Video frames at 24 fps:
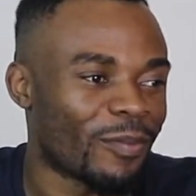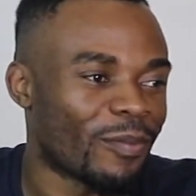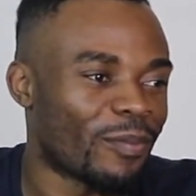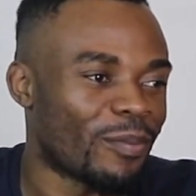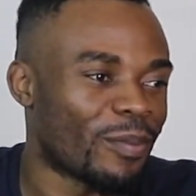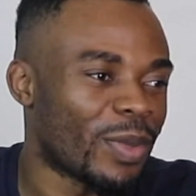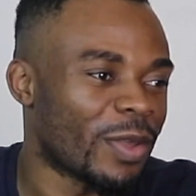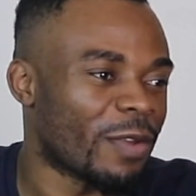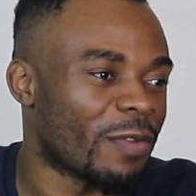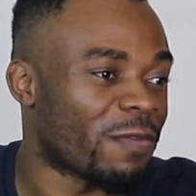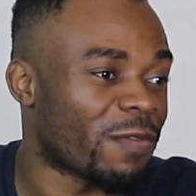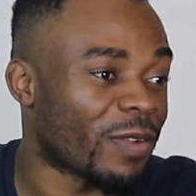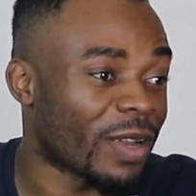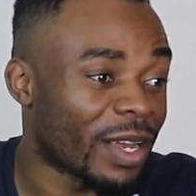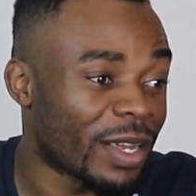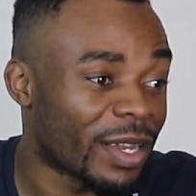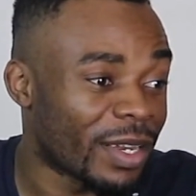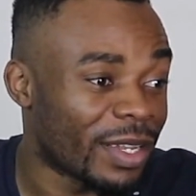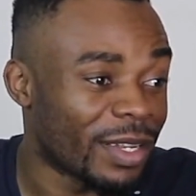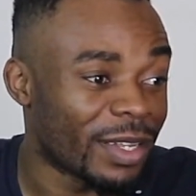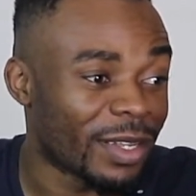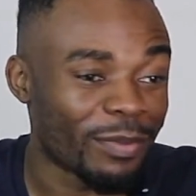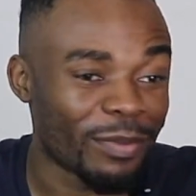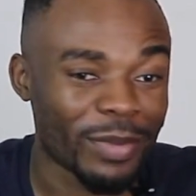be
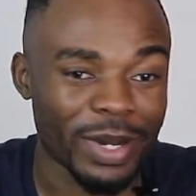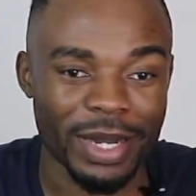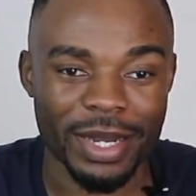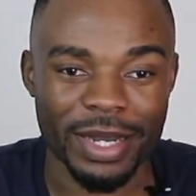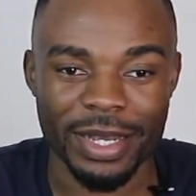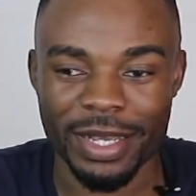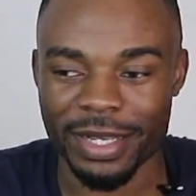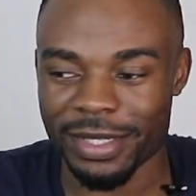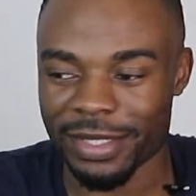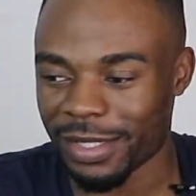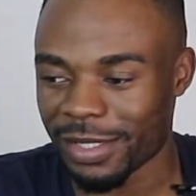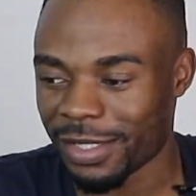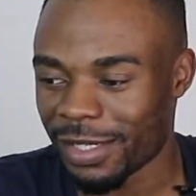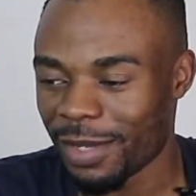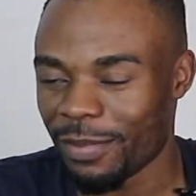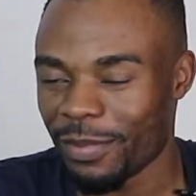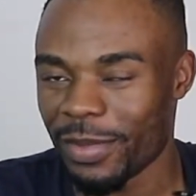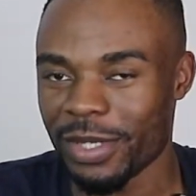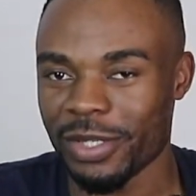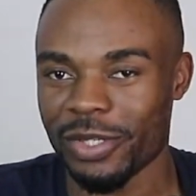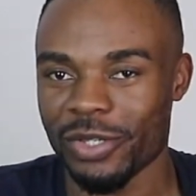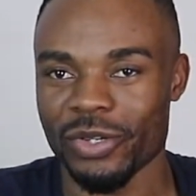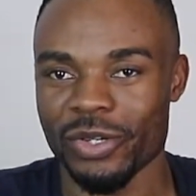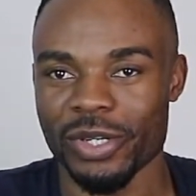flooding my
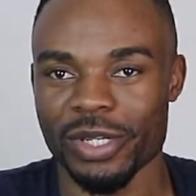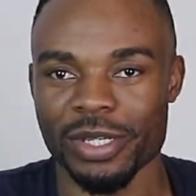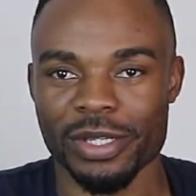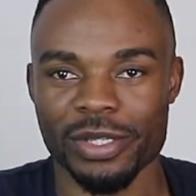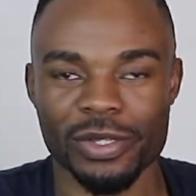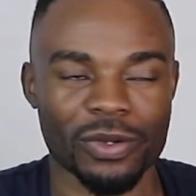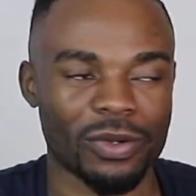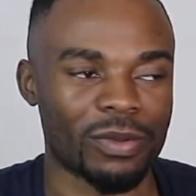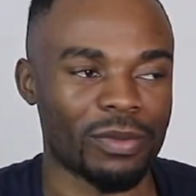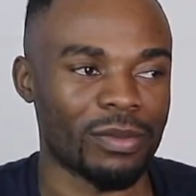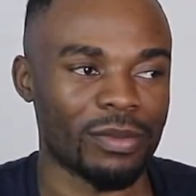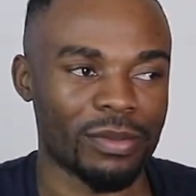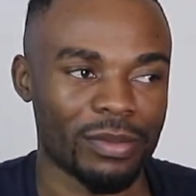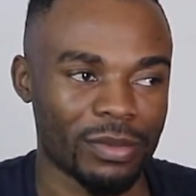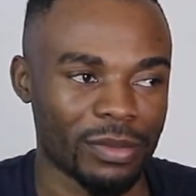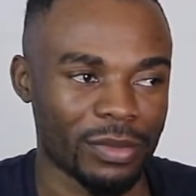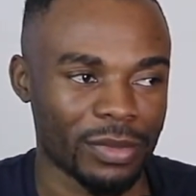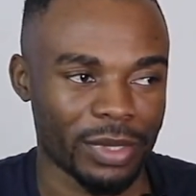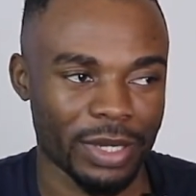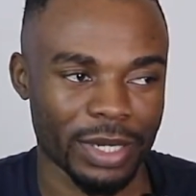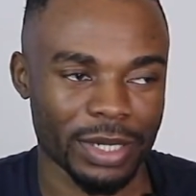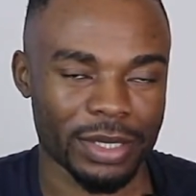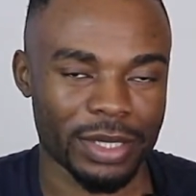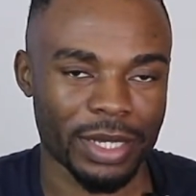entertainment unit. So
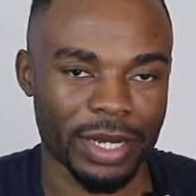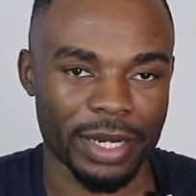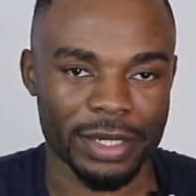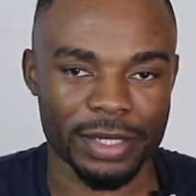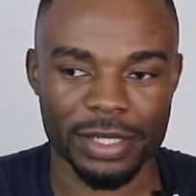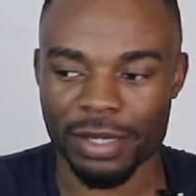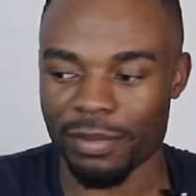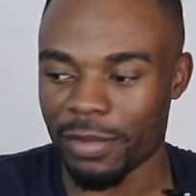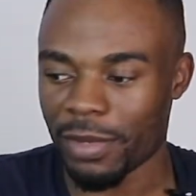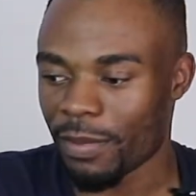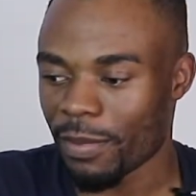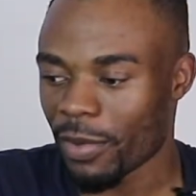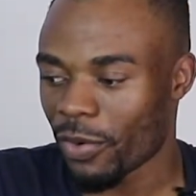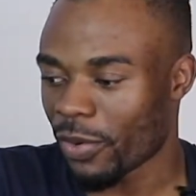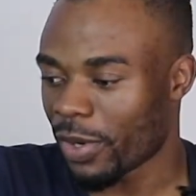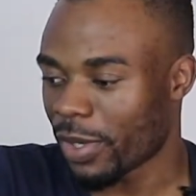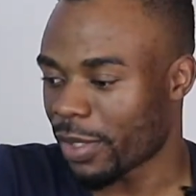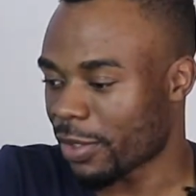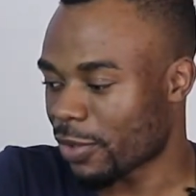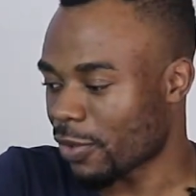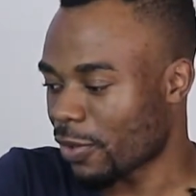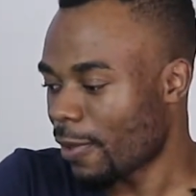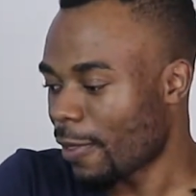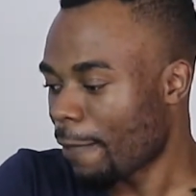that's the item number one.
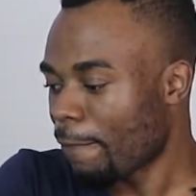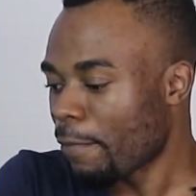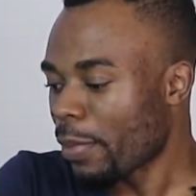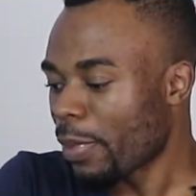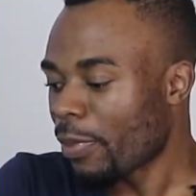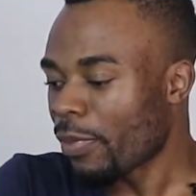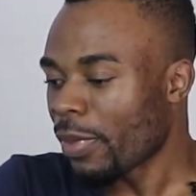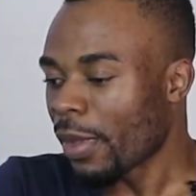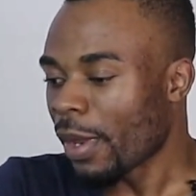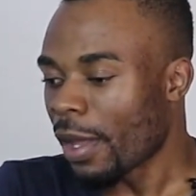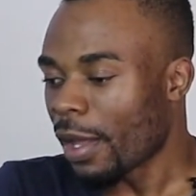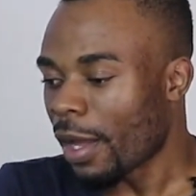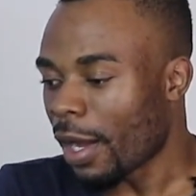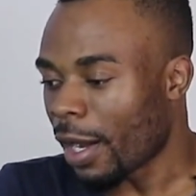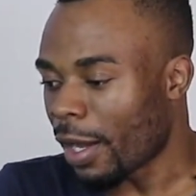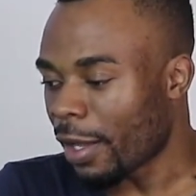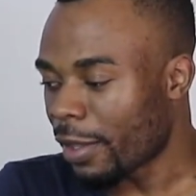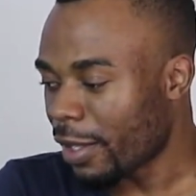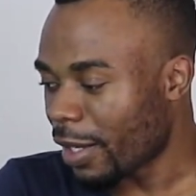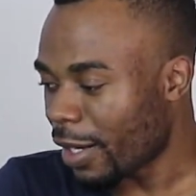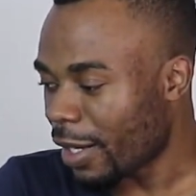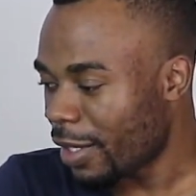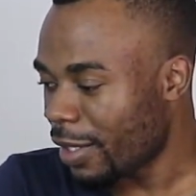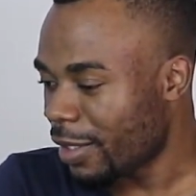So
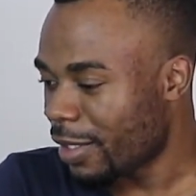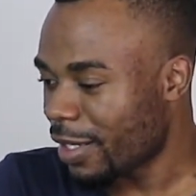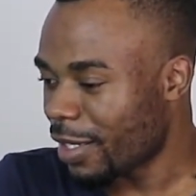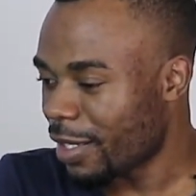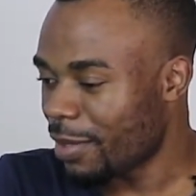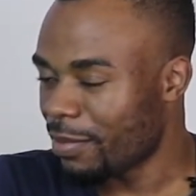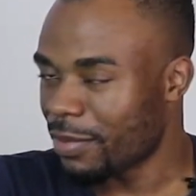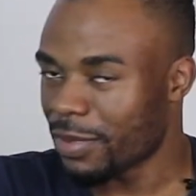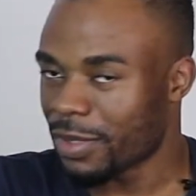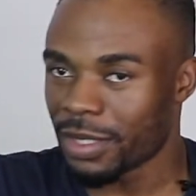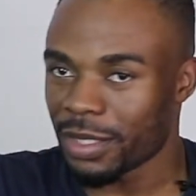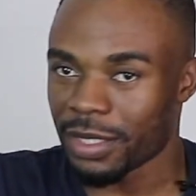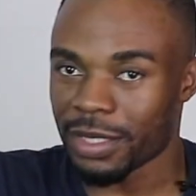other items